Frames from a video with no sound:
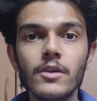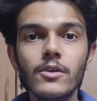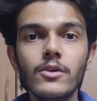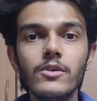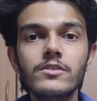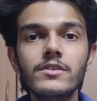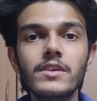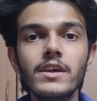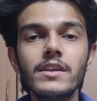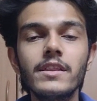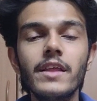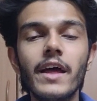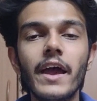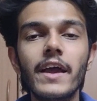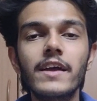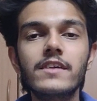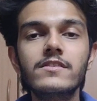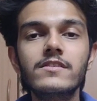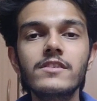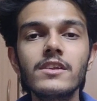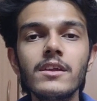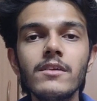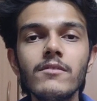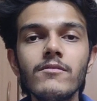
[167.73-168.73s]
you say the
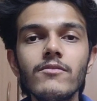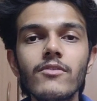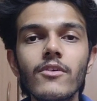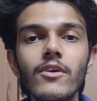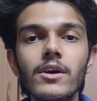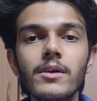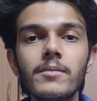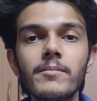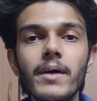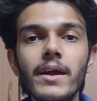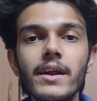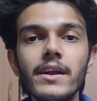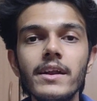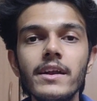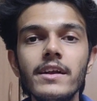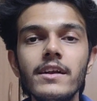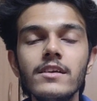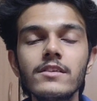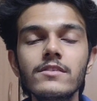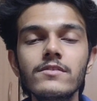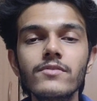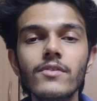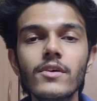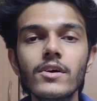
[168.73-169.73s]
extreme format, it
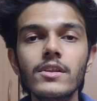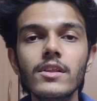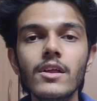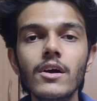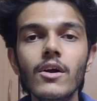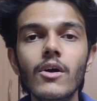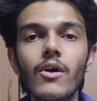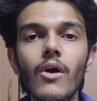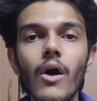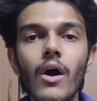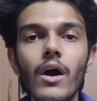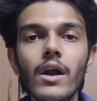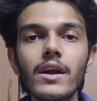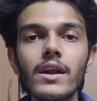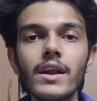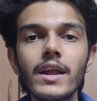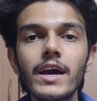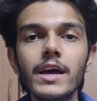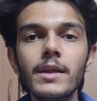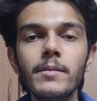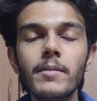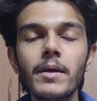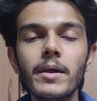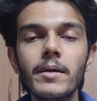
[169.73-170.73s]
is for the god
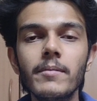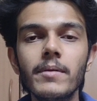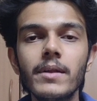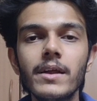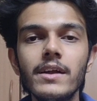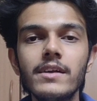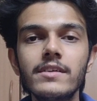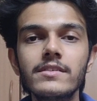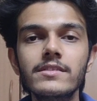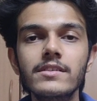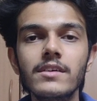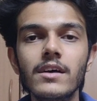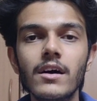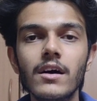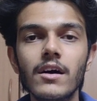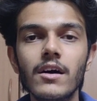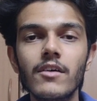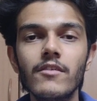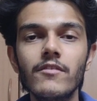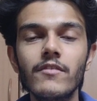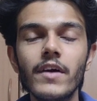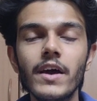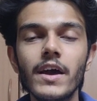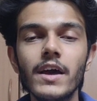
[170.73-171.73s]
layer Beyblades,
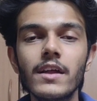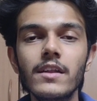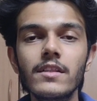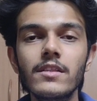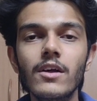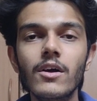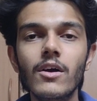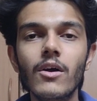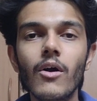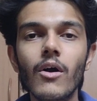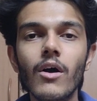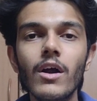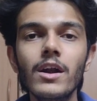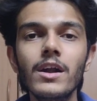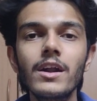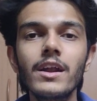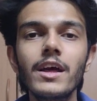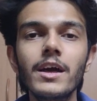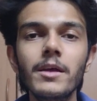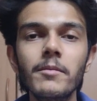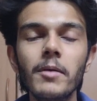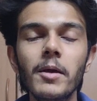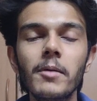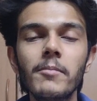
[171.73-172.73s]
where the god
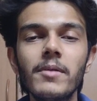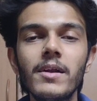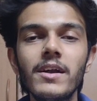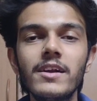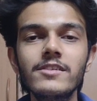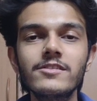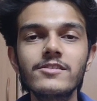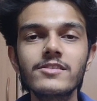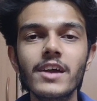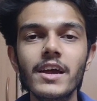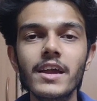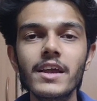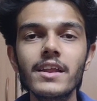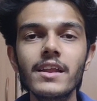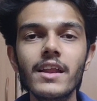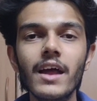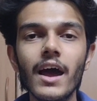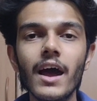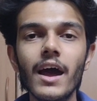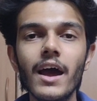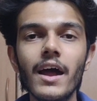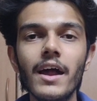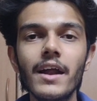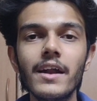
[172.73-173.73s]
layer Beyblades shine,
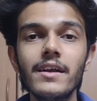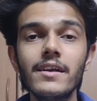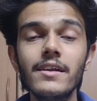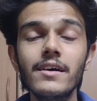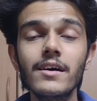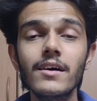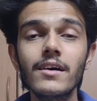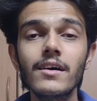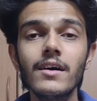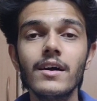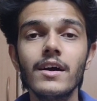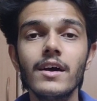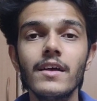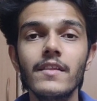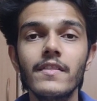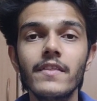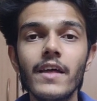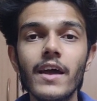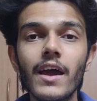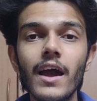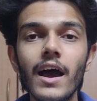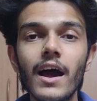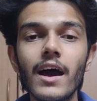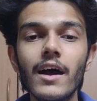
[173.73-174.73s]
and
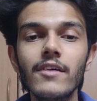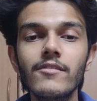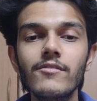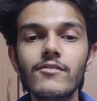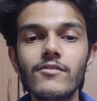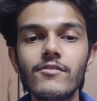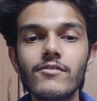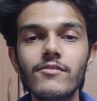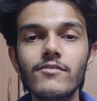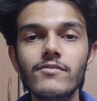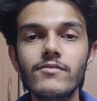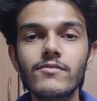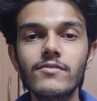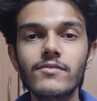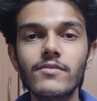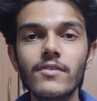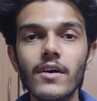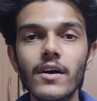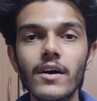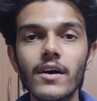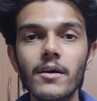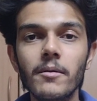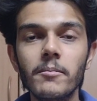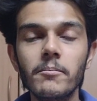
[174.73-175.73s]
they have
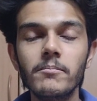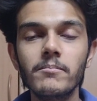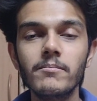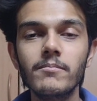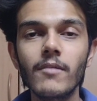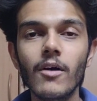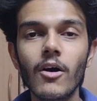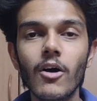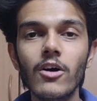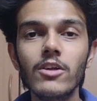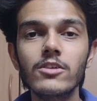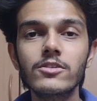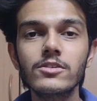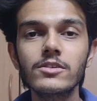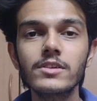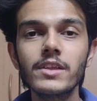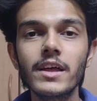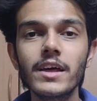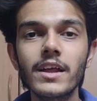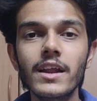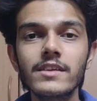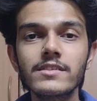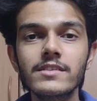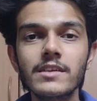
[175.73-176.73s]
also
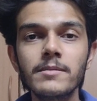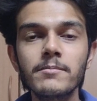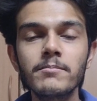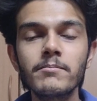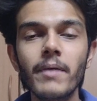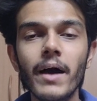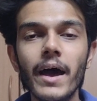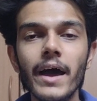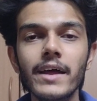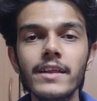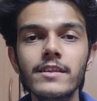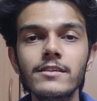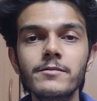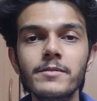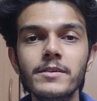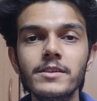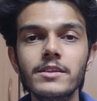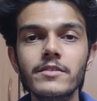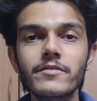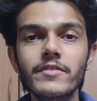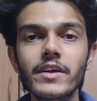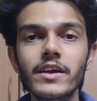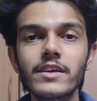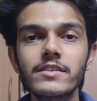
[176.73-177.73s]
there are some band
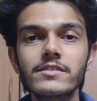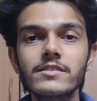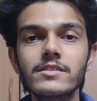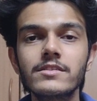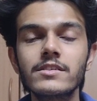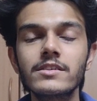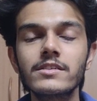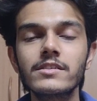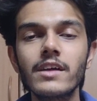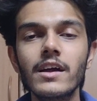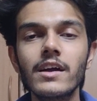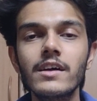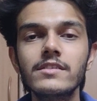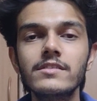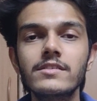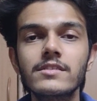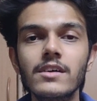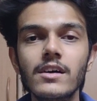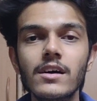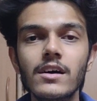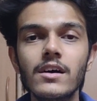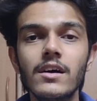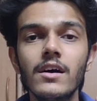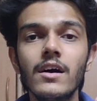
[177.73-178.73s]
specifications such
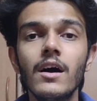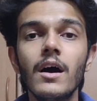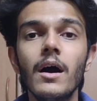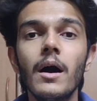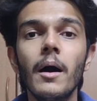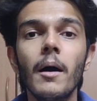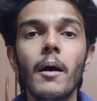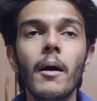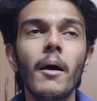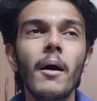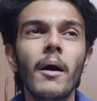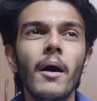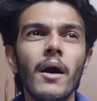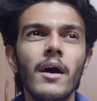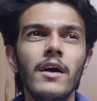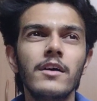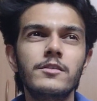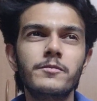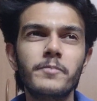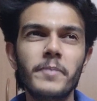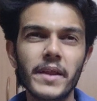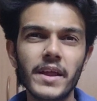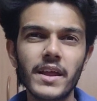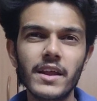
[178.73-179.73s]
as
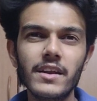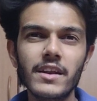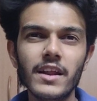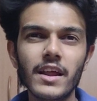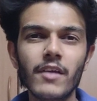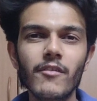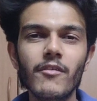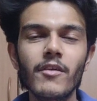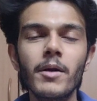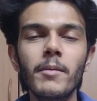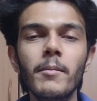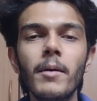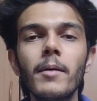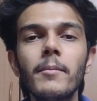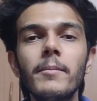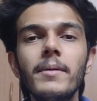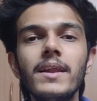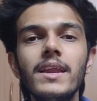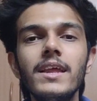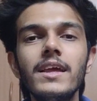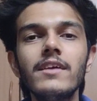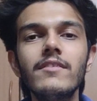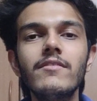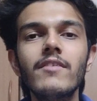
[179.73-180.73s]
Spriggan Requiem, I
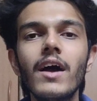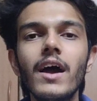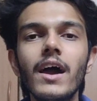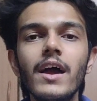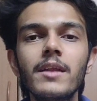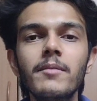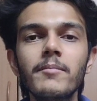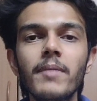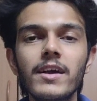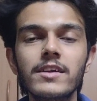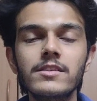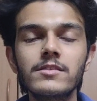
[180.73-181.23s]
believe, and